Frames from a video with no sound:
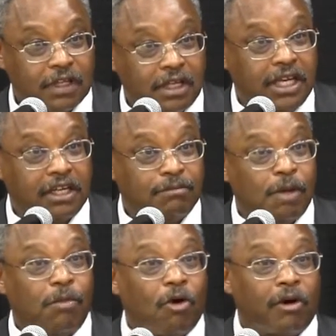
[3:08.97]
the Lincoln
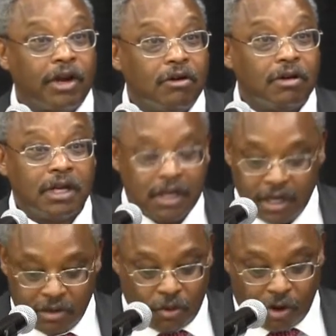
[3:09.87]
Memorial
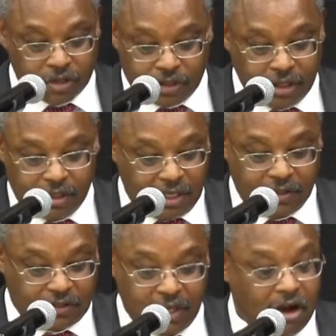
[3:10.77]
in Washington,
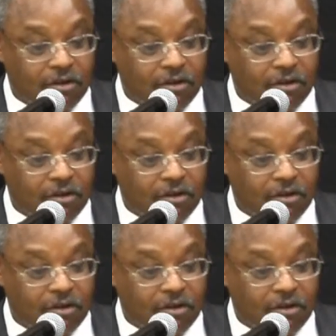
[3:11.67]
D.C.